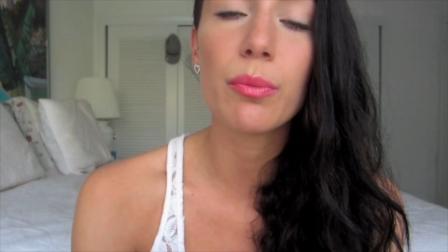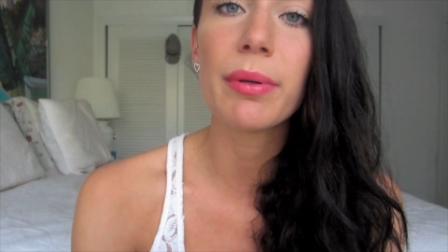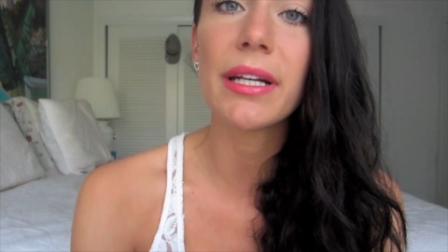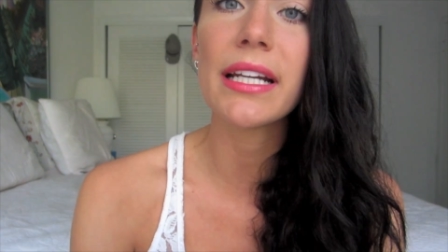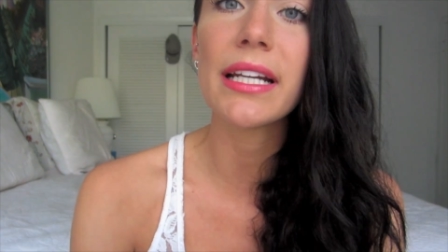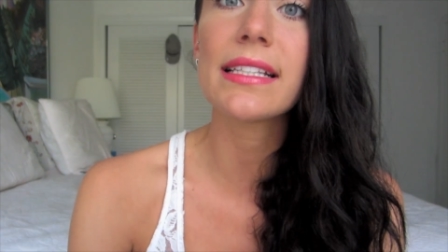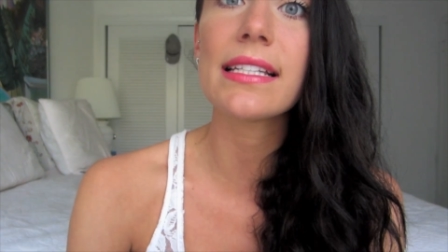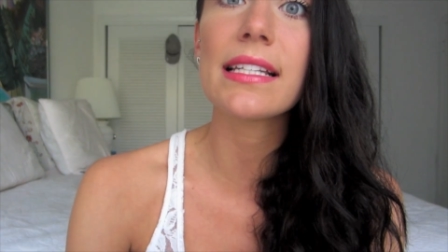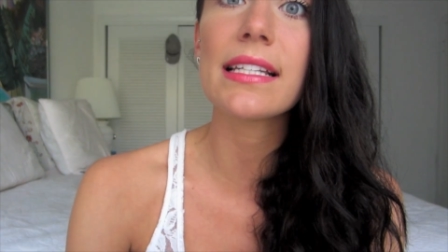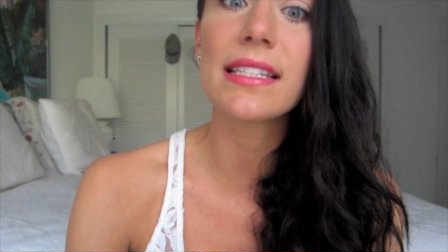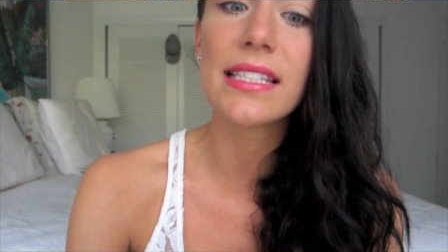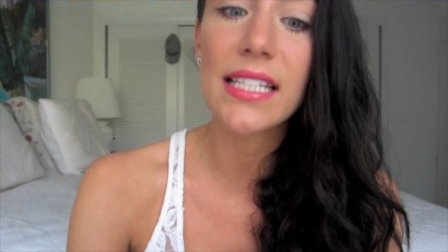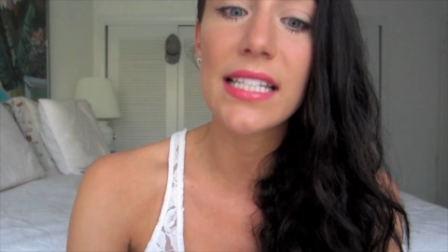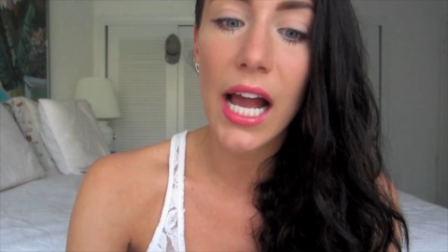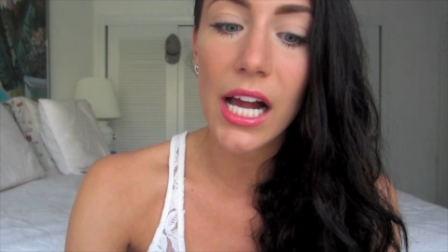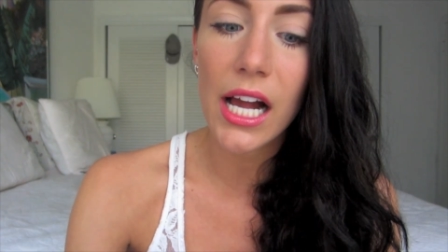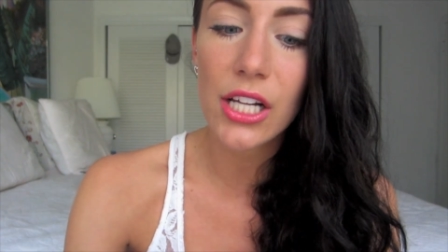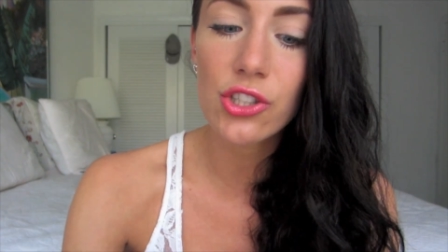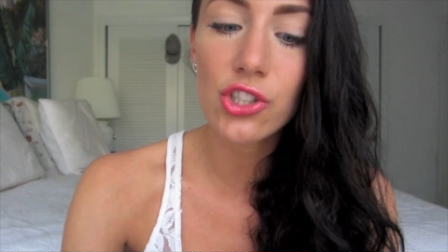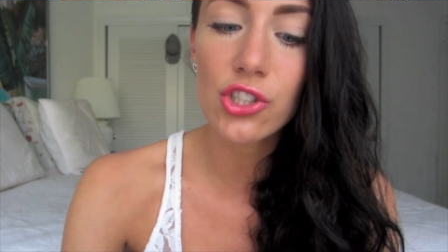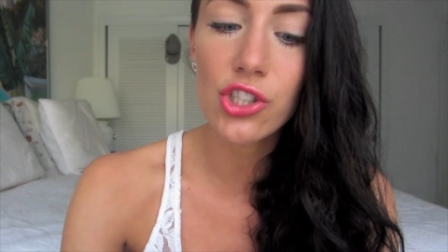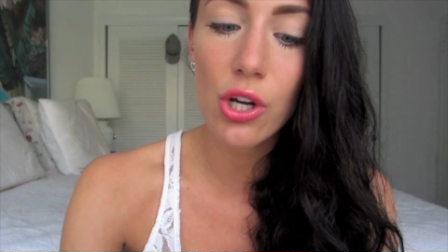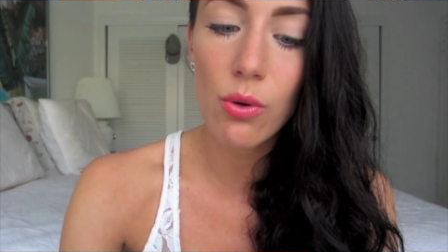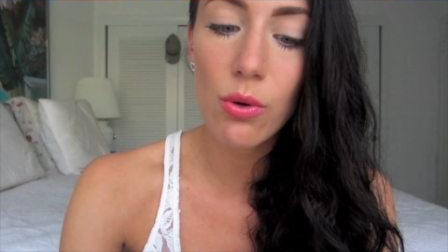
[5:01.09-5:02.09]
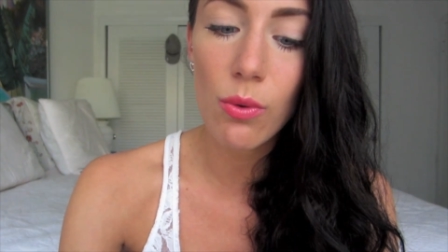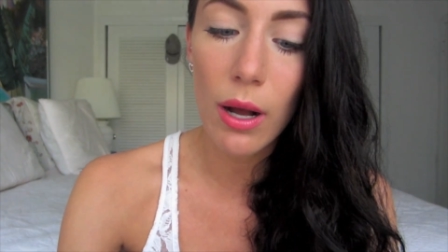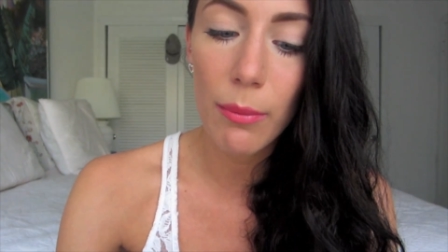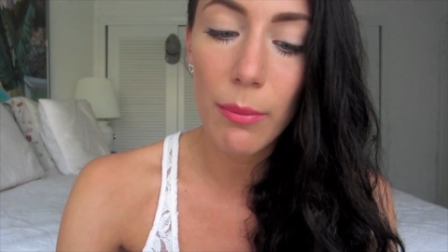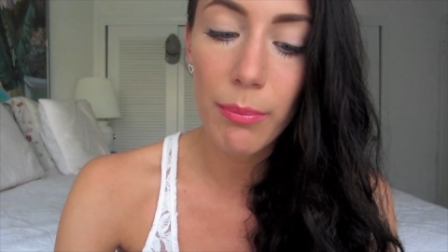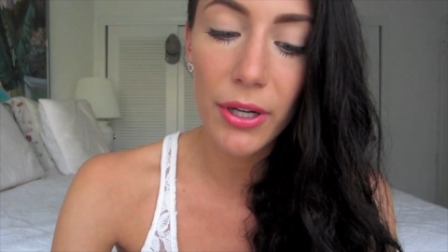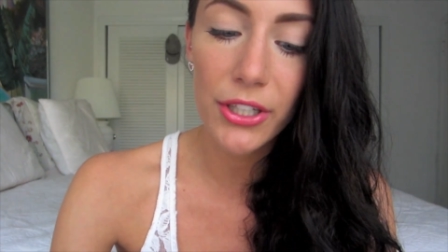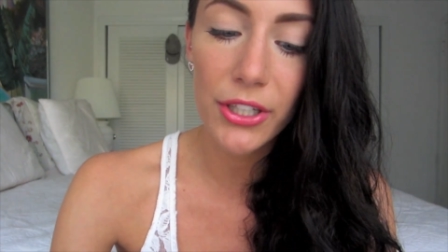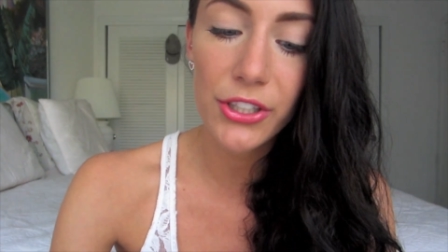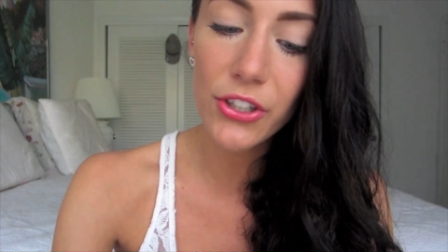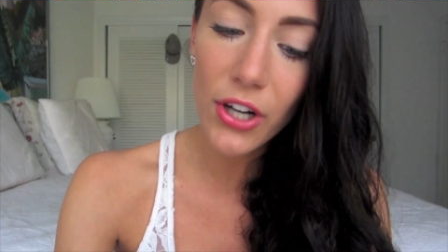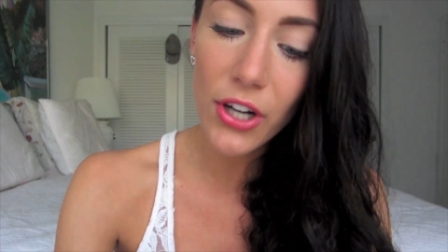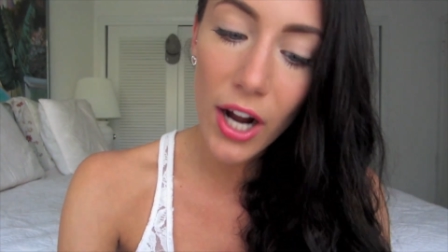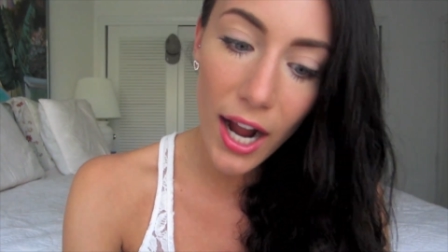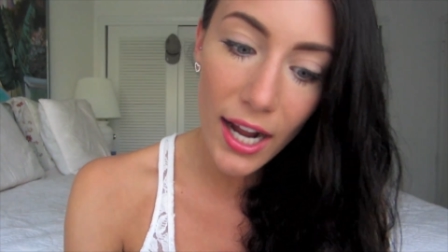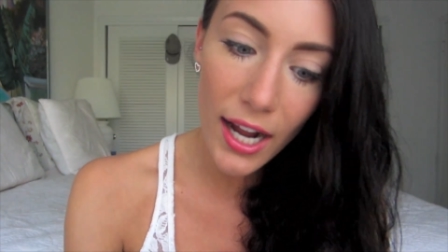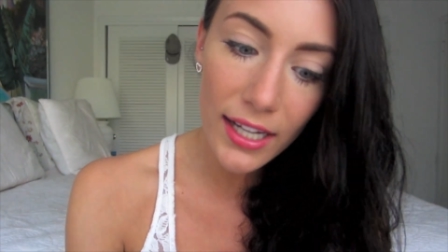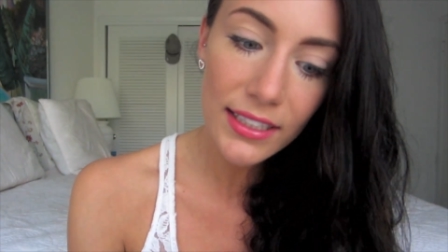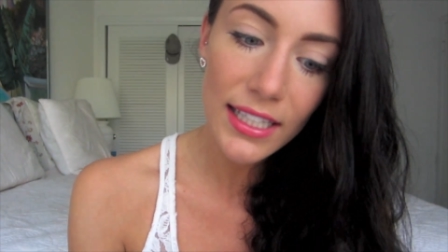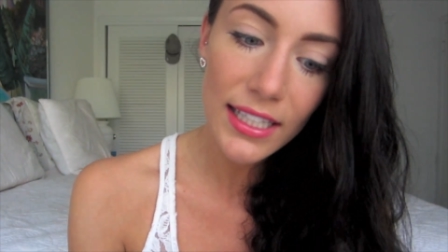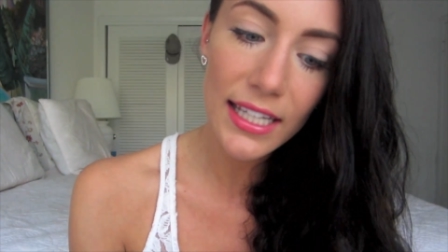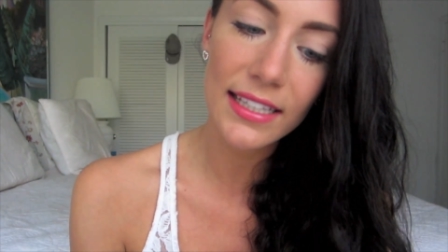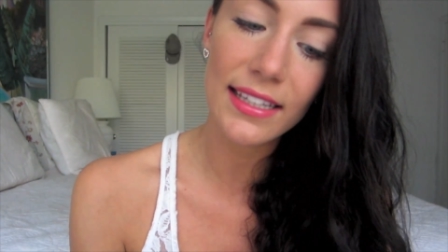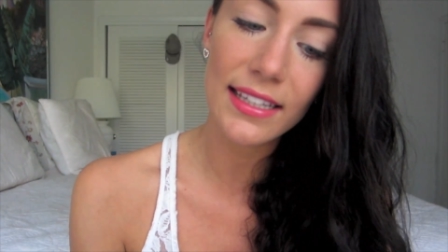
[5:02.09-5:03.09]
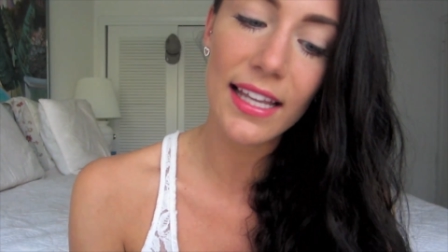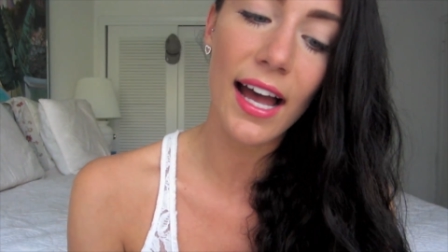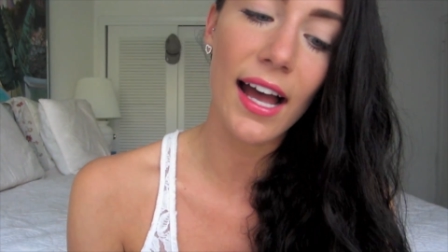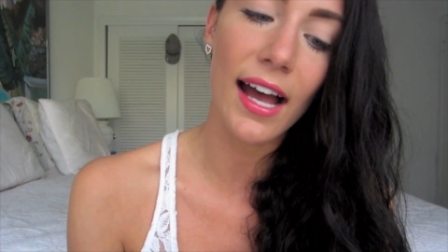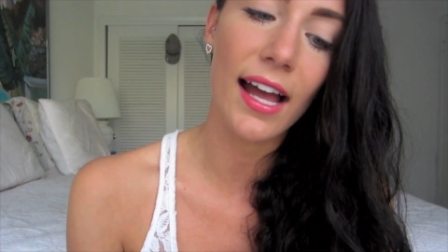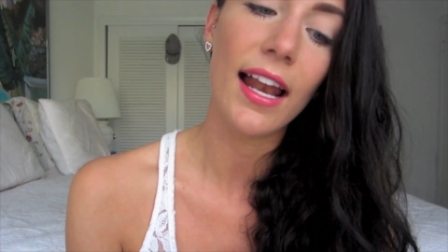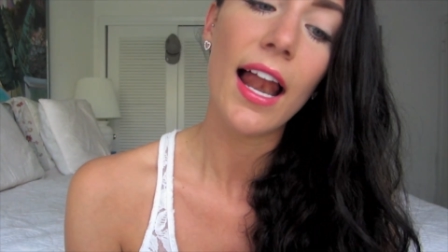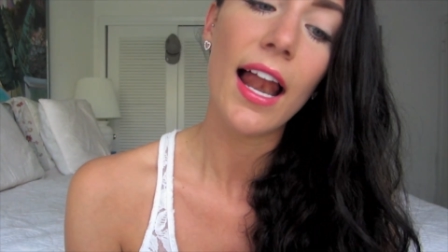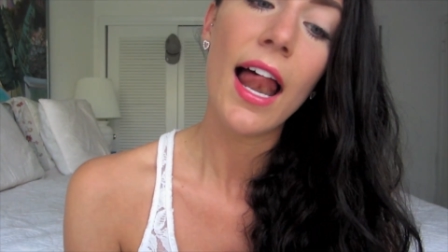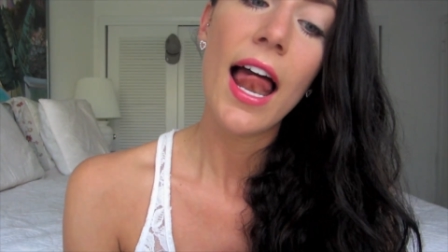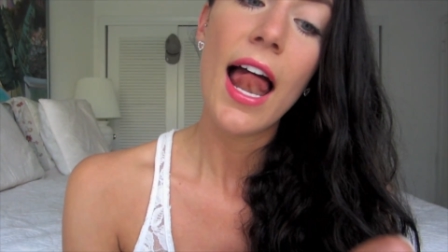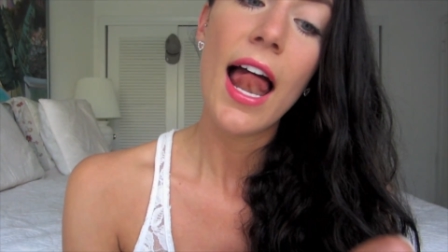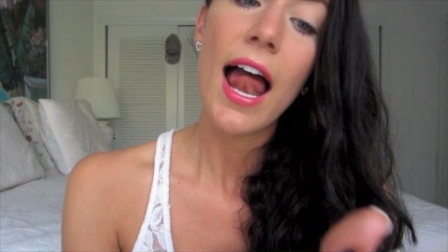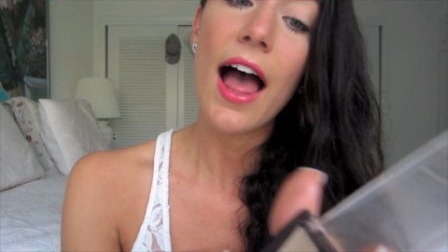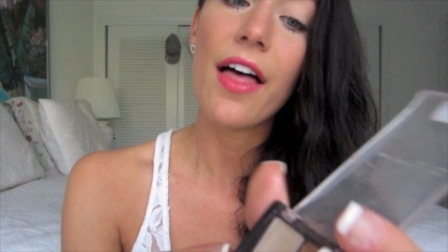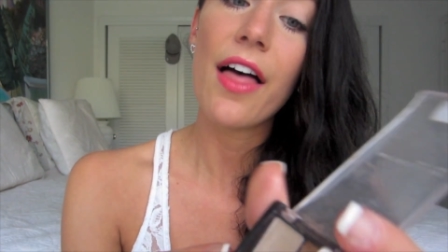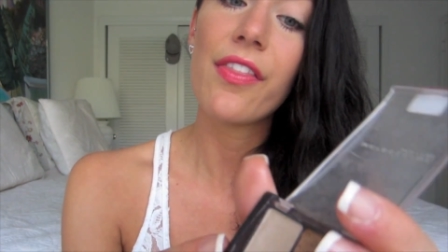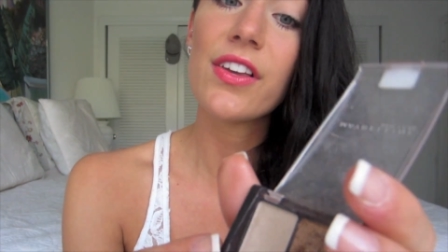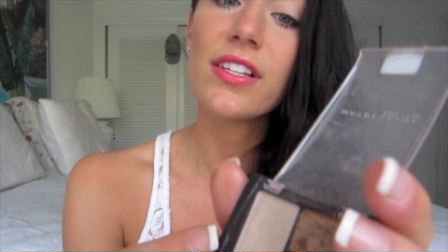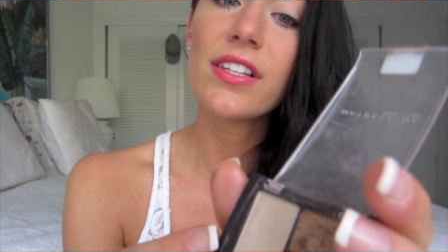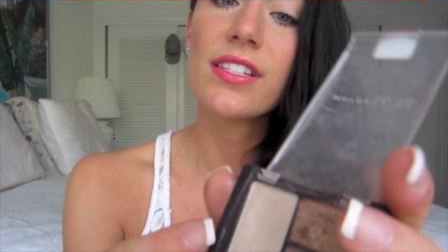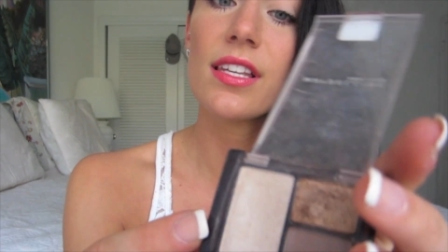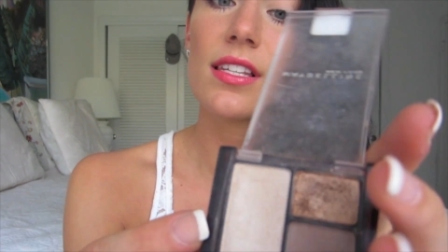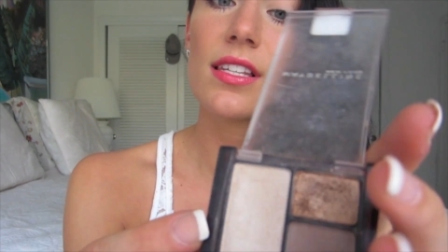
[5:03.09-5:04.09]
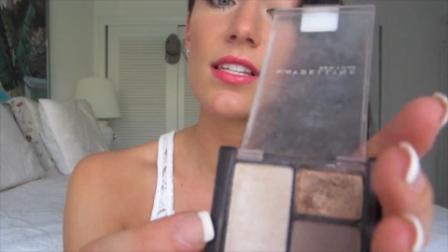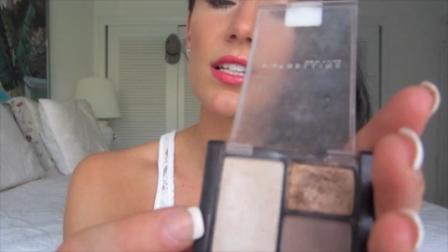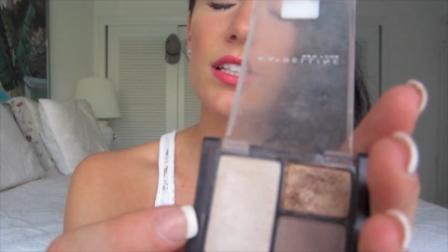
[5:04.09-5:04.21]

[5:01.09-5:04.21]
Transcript: but it does not show up on your eye like that. And this is